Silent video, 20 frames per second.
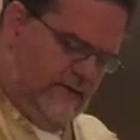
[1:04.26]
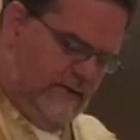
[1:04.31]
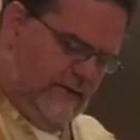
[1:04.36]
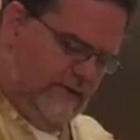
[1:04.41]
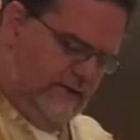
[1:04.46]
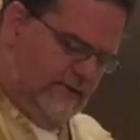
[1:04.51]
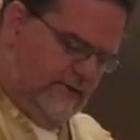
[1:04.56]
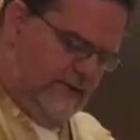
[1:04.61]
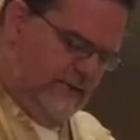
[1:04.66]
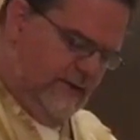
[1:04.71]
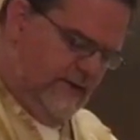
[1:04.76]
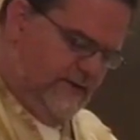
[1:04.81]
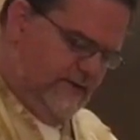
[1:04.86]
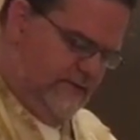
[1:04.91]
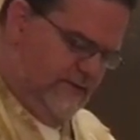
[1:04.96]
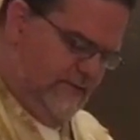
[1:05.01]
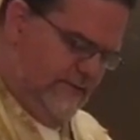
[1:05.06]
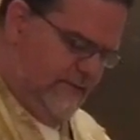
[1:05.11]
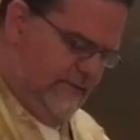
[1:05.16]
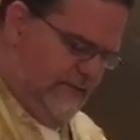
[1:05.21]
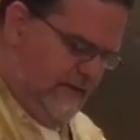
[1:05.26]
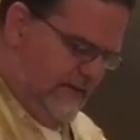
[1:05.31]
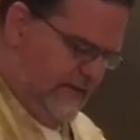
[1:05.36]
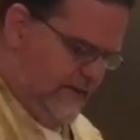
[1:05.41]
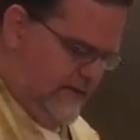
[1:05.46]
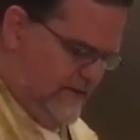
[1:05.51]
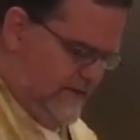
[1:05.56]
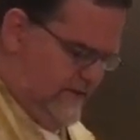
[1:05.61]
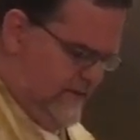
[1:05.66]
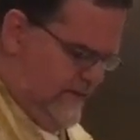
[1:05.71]
that Christ rising from the
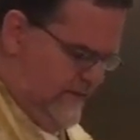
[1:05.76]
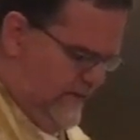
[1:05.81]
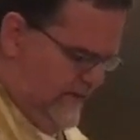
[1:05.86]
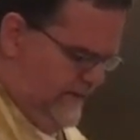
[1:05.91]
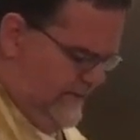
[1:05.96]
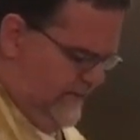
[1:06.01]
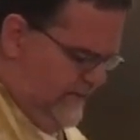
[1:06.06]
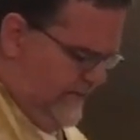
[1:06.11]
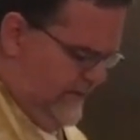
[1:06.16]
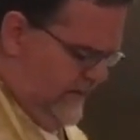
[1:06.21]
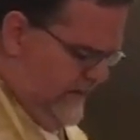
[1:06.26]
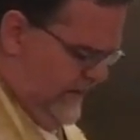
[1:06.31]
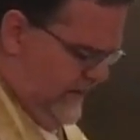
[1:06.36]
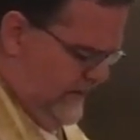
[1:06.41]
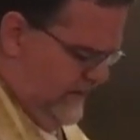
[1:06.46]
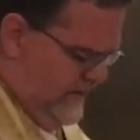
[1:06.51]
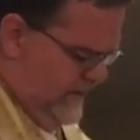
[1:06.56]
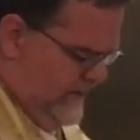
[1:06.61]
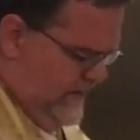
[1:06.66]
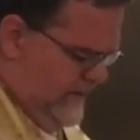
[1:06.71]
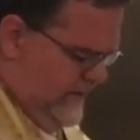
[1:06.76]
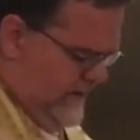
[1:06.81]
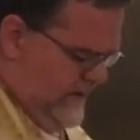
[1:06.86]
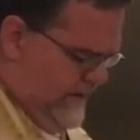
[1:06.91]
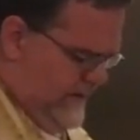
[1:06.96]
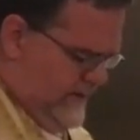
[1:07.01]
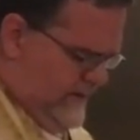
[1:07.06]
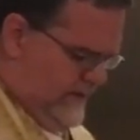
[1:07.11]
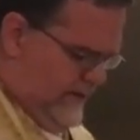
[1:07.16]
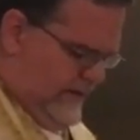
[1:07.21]
dead, again from the dead,
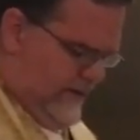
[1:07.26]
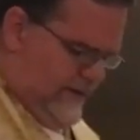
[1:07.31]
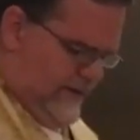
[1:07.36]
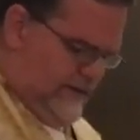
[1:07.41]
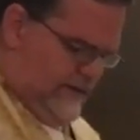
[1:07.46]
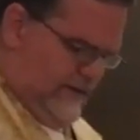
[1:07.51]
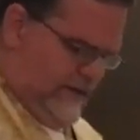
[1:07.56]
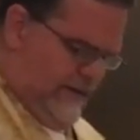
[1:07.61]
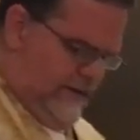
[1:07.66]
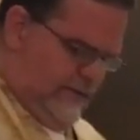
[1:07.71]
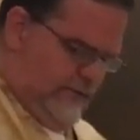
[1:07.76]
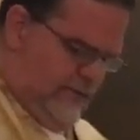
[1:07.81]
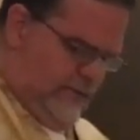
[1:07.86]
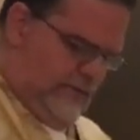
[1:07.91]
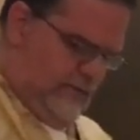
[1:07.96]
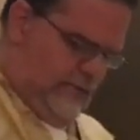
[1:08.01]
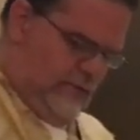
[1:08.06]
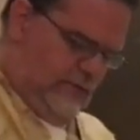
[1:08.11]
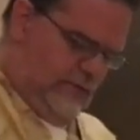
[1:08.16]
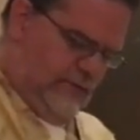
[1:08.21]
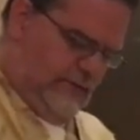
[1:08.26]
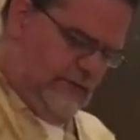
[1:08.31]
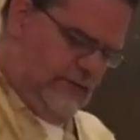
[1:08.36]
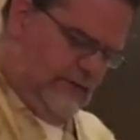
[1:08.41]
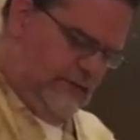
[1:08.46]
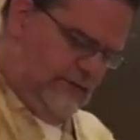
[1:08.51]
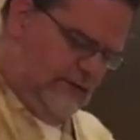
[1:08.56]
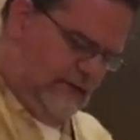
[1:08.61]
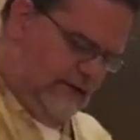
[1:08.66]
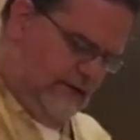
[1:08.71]
dieth now no more,
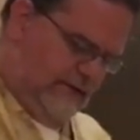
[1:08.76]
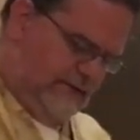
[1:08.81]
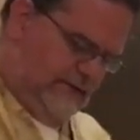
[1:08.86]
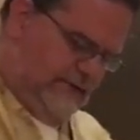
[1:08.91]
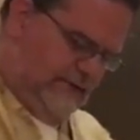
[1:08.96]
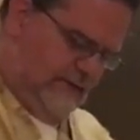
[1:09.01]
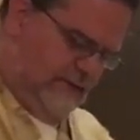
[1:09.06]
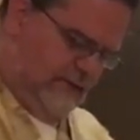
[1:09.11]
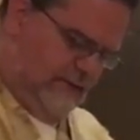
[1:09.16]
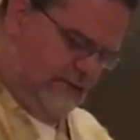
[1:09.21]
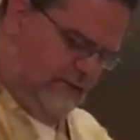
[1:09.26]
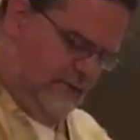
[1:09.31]
death shall